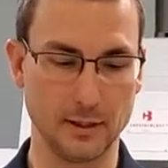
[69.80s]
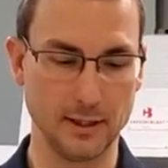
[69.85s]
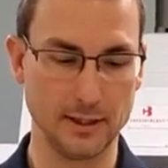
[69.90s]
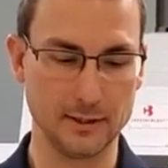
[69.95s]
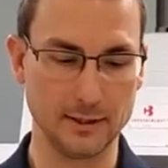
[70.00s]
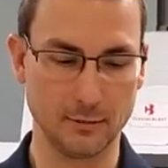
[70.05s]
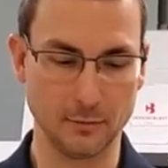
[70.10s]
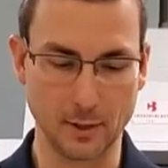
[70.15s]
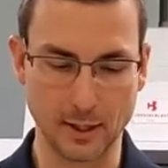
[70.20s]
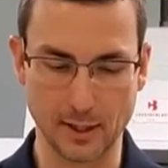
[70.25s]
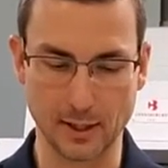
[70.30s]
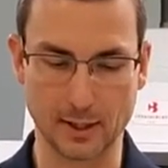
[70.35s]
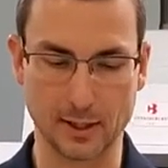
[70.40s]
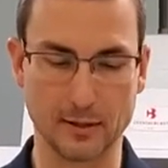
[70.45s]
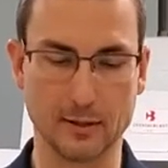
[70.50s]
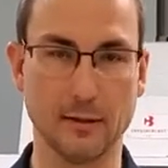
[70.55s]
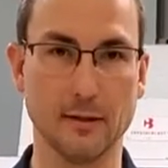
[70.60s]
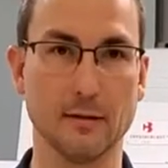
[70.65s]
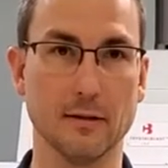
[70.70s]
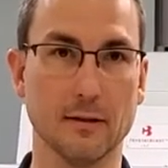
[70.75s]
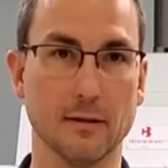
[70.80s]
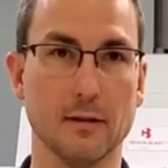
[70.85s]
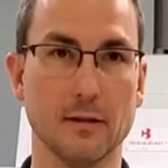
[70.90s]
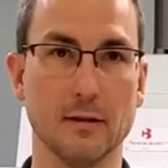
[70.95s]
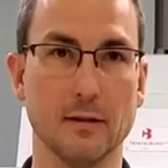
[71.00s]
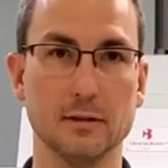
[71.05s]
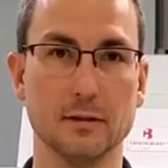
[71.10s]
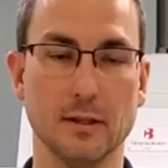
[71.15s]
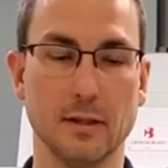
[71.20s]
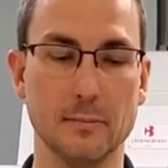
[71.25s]
easy way to get the
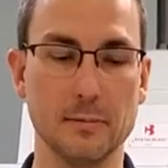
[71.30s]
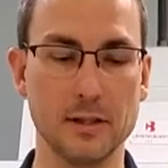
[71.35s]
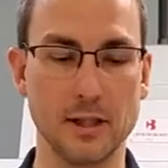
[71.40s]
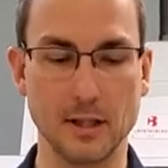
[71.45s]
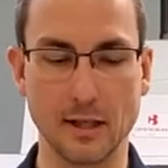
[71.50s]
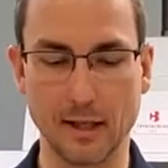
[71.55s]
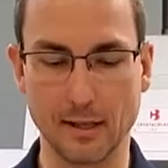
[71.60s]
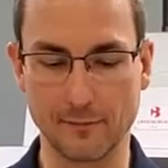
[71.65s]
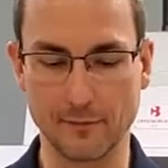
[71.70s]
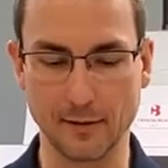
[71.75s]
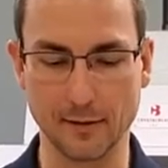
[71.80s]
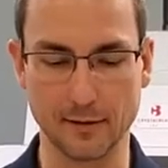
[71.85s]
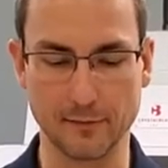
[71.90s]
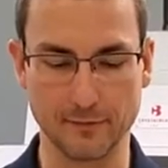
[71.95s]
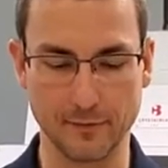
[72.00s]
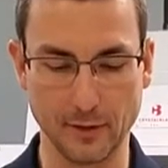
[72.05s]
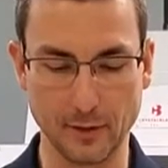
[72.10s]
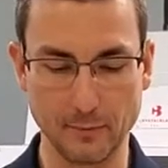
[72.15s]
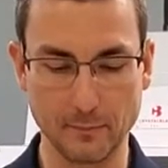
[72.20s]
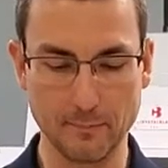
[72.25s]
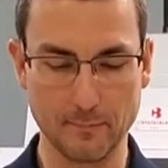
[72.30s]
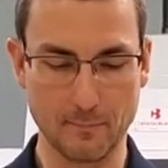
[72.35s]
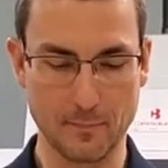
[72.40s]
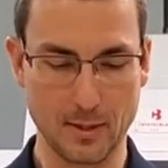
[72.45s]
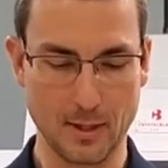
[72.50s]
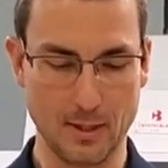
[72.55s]
slip sheet off on the film.